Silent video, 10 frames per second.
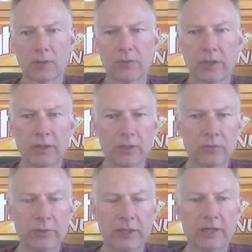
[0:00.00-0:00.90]
Okay, here
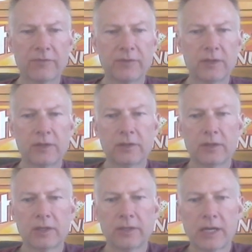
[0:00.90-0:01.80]
we have
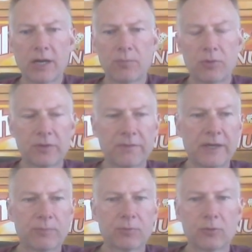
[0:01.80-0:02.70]
the output of
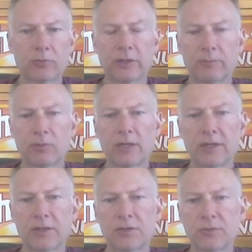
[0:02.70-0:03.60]
that program brought
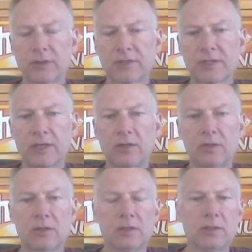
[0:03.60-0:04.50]
into Excel.
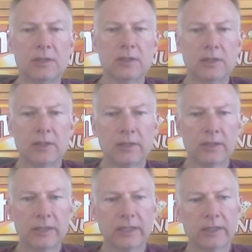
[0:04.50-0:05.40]

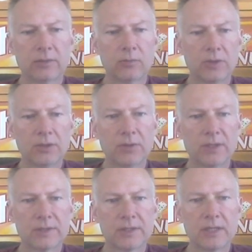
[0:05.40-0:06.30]
And what you
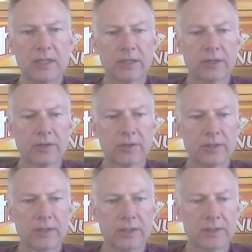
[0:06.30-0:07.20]
can see here
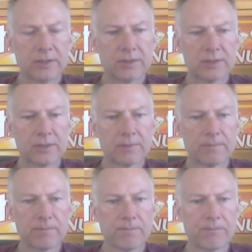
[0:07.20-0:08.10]
is
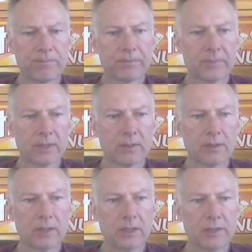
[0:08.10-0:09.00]

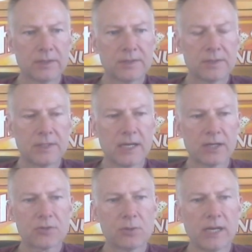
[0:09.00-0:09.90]
this is the
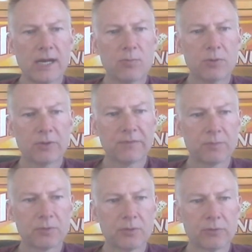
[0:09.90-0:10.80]
actual output of the
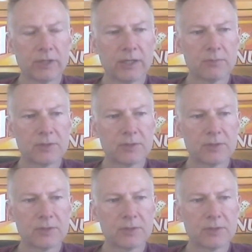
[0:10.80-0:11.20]
program.